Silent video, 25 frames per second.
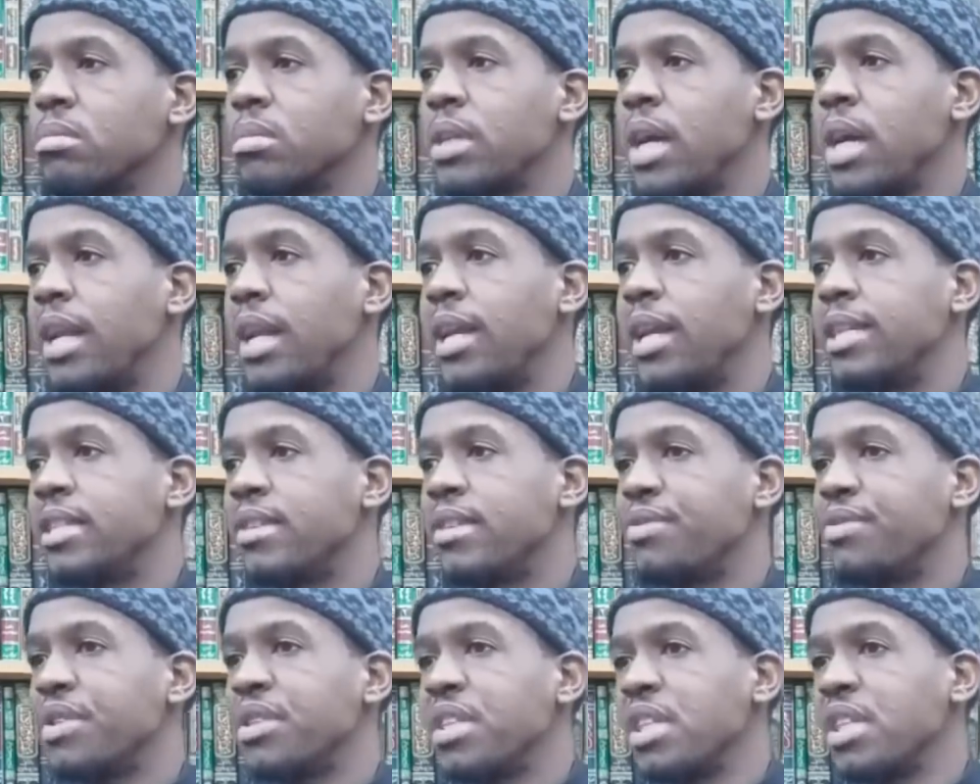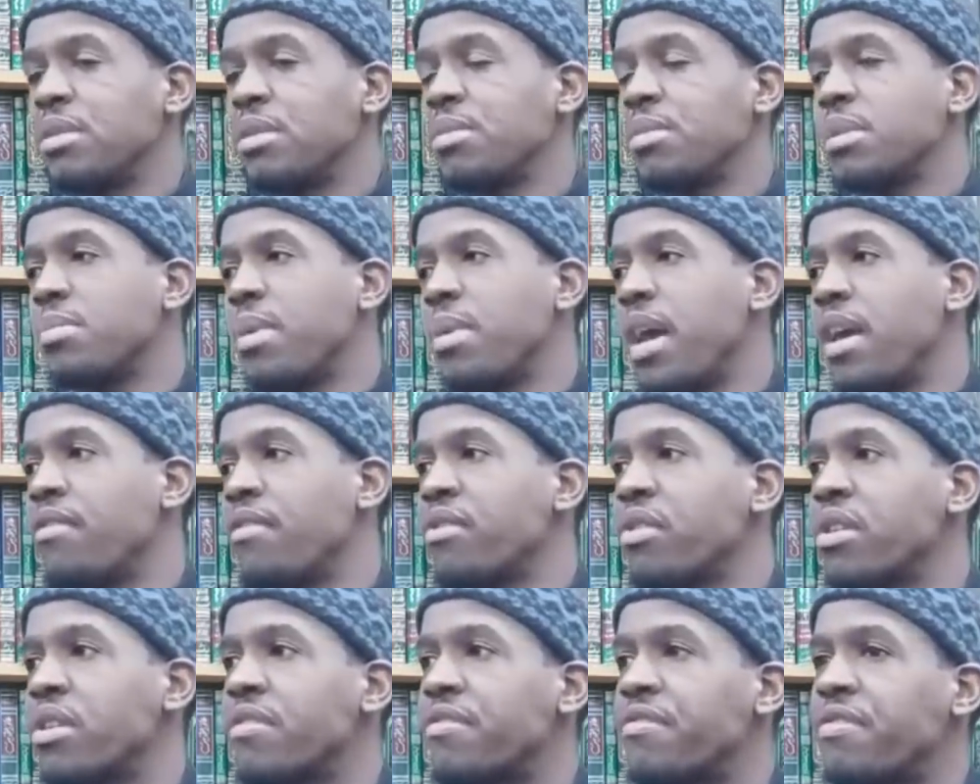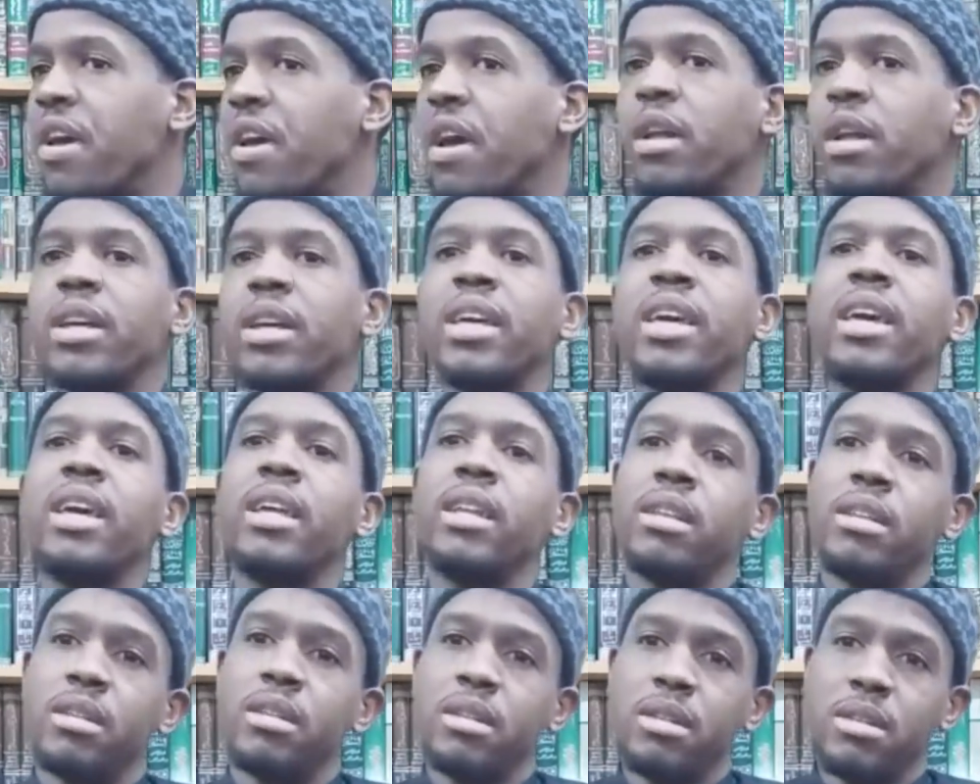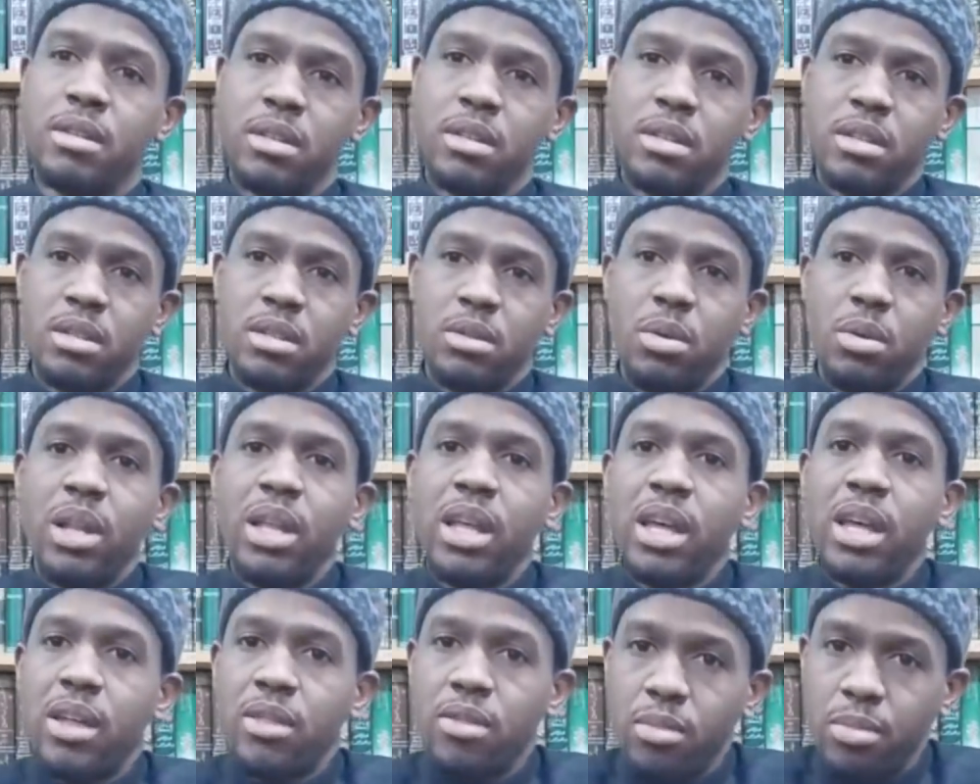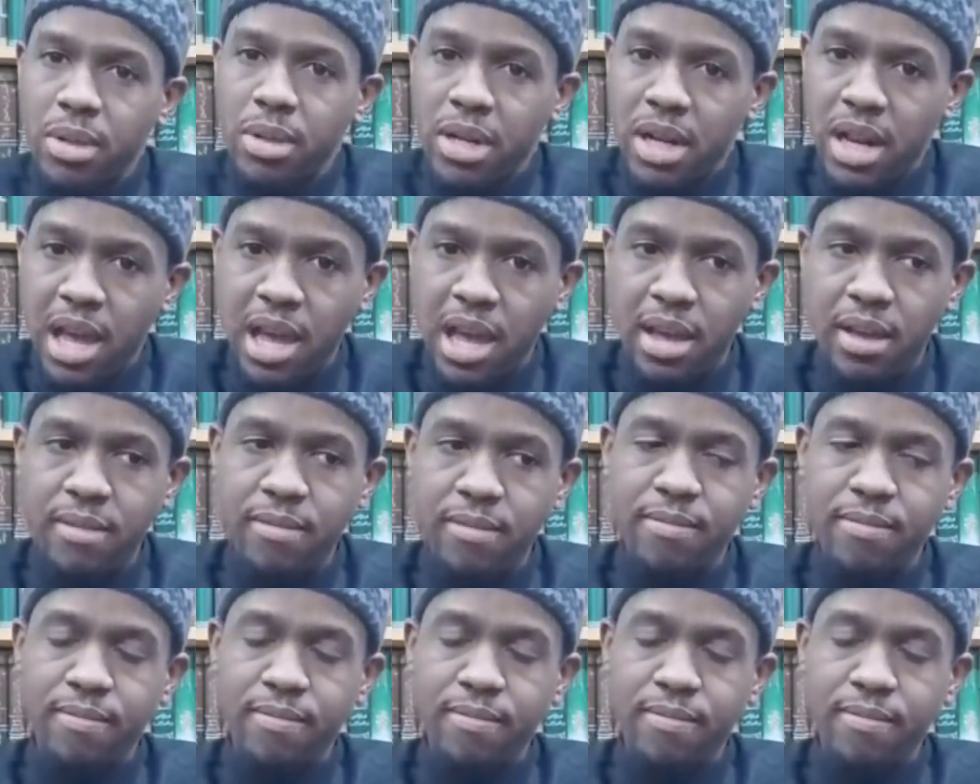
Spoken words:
Yeah, as if the system is made for you to fail again. What the other billah?